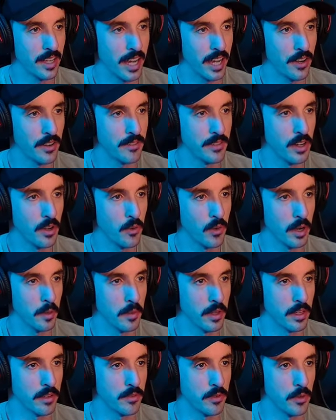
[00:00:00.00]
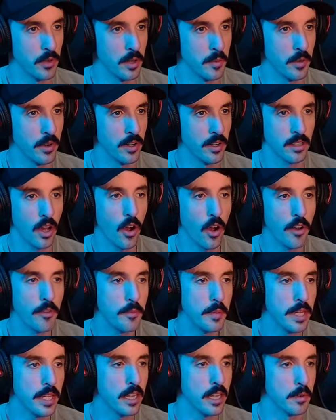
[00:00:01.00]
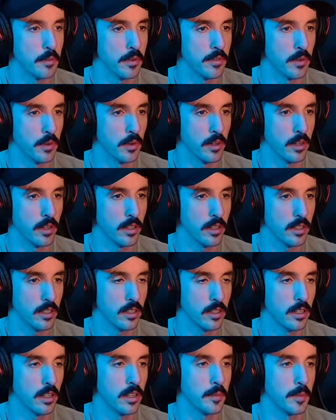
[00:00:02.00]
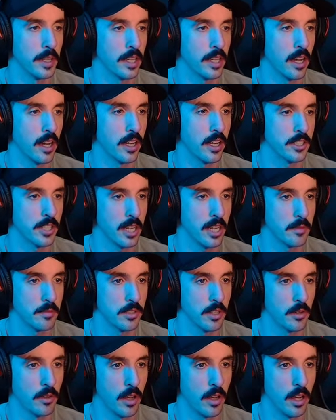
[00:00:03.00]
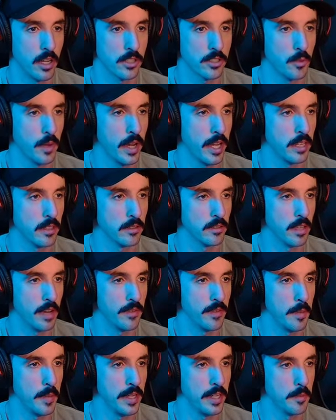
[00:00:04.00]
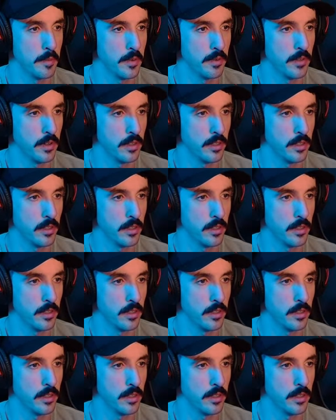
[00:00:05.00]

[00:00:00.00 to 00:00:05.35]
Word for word: don't even know what I'm looking for anymore. Oh, I've been here before. Oh my gosh, I'm so lost. Wait, have I been here before?